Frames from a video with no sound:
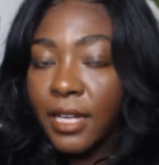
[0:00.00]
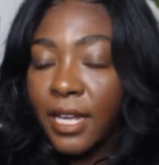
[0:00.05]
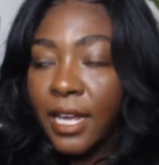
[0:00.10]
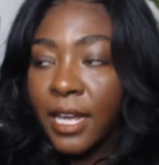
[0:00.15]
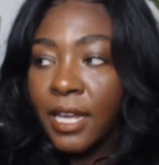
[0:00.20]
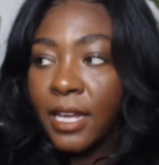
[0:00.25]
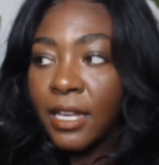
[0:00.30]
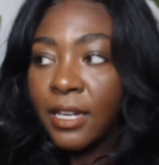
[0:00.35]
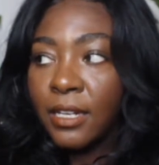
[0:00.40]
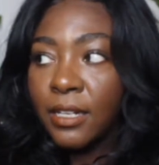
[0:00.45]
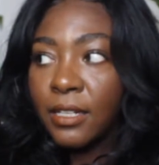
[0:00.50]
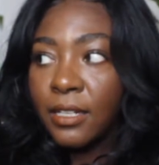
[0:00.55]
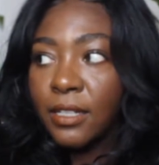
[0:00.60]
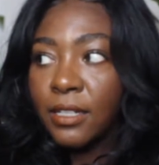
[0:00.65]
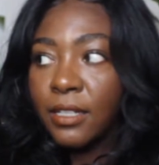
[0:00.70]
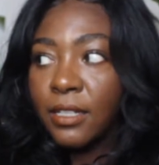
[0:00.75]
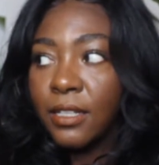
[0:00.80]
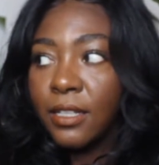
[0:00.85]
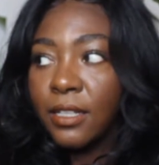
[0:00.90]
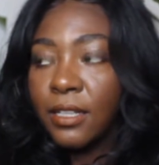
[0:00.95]
And
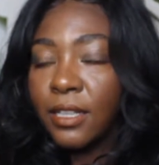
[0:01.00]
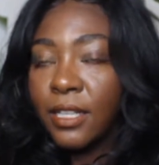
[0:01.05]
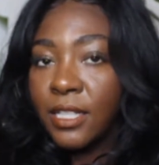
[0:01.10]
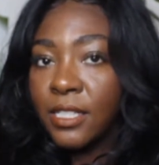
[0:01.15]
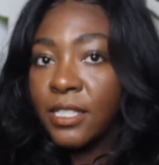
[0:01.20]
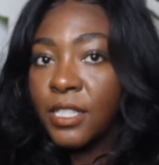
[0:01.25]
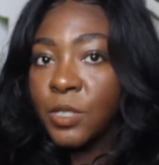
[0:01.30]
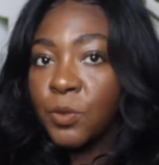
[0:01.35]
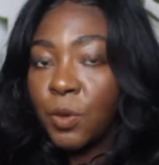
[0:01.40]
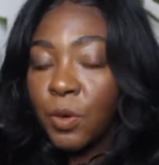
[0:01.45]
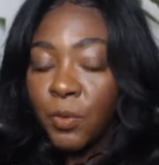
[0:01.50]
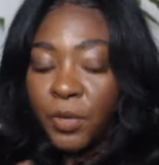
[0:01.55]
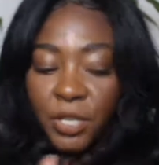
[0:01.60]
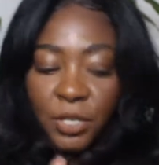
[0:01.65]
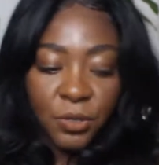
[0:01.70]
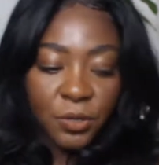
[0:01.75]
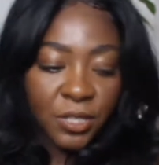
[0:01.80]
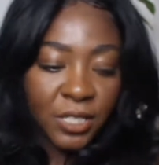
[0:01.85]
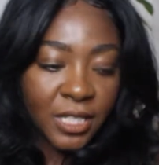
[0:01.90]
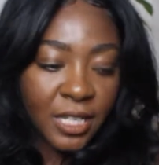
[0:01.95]
this is what we
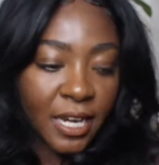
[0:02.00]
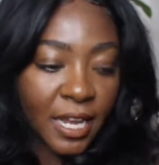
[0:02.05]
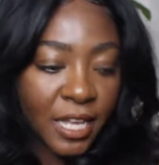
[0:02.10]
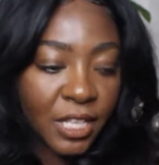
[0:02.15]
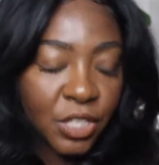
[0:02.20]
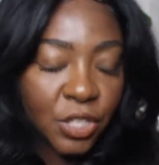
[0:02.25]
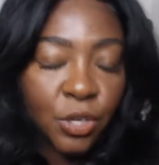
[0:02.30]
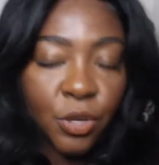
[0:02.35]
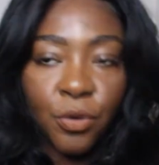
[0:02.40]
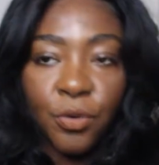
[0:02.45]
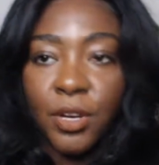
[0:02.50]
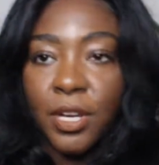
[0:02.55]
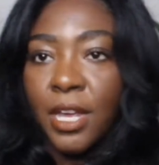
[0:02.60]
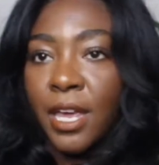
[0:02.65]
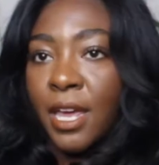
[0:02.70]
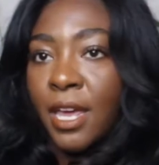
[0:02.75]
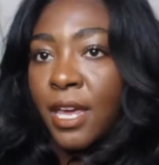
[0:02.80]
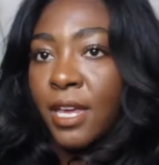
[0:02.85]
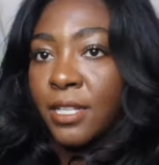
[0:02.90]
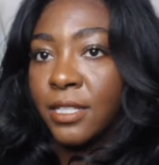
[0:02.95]
use today to
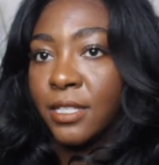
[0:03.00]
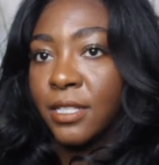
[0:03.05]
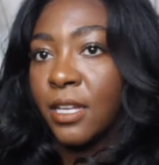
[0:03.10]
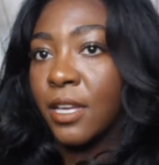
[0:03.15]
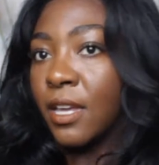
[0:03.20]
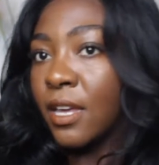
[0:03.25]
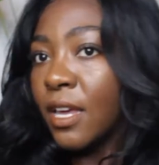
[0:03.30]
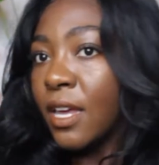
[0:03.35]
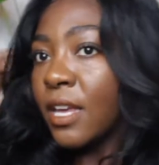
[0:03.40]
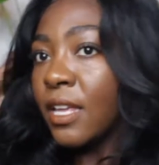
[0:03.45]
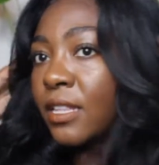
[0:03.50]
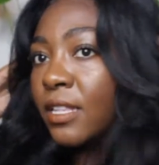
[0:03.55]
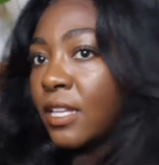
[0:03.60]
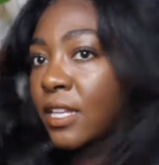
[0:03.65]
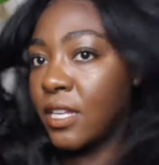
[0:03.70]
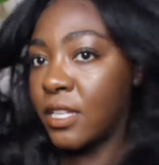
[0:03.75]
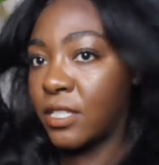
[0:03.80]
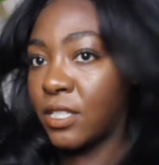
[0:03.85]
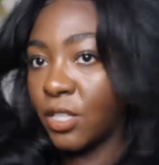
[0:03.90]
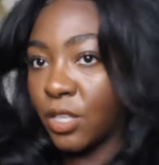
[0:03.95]
create
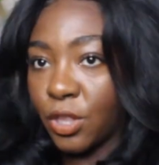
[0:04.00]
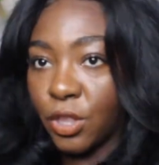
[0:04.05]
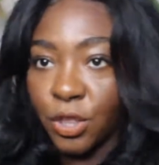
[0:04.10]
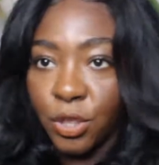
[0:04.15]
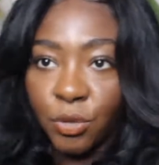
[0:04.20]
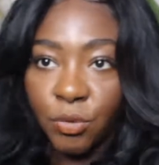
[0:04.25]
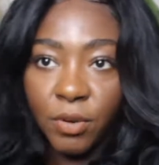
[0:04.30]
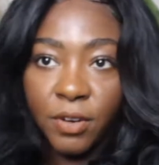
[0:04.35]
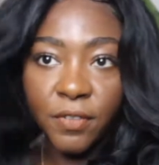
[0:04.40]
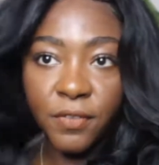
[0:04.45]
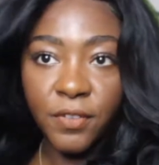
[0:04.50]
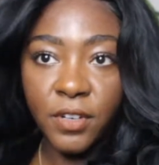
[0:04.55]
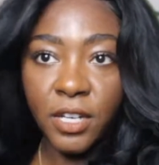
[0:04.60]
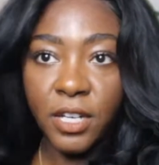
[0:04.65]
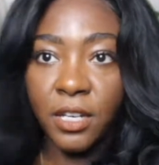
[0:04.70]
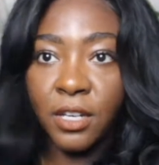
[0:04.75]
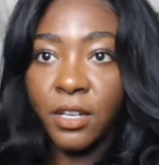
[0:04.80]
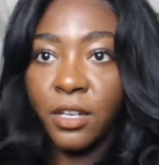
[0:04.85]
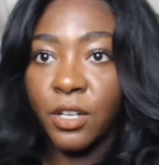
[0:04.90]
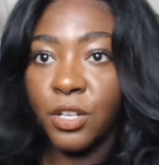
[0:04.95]
these
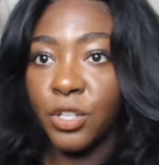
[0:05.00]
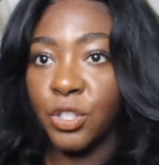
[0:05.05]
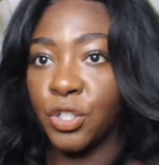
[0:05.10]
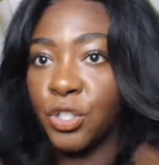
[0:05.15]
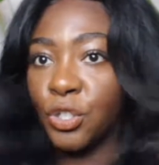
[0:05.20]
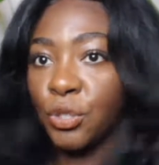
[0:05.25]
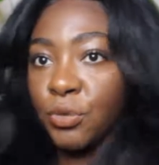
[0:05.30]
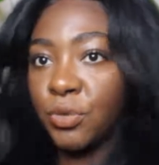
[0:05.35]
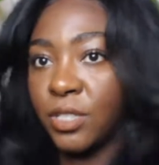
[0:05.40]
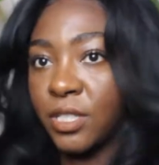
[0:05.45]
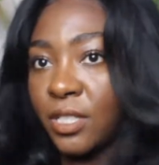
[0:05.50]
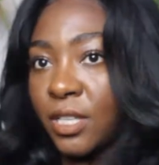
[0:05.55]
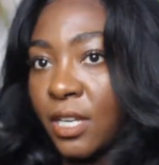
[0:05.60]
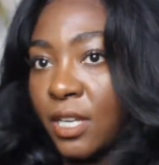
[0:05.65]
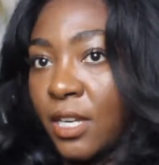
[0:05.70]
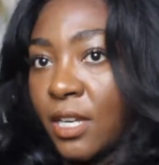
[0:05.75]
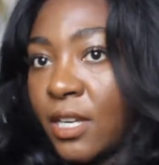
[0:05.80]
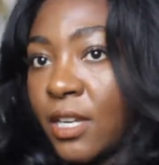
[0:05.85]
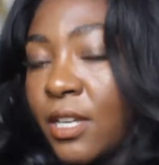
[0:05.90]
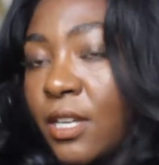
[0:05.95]
thrifted,
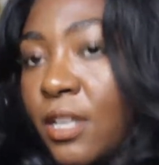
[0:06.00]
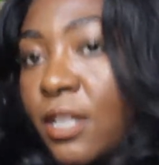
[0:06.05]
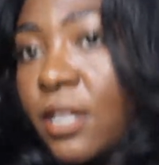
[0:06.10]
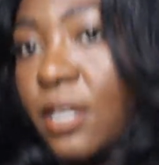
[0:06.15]
juicy,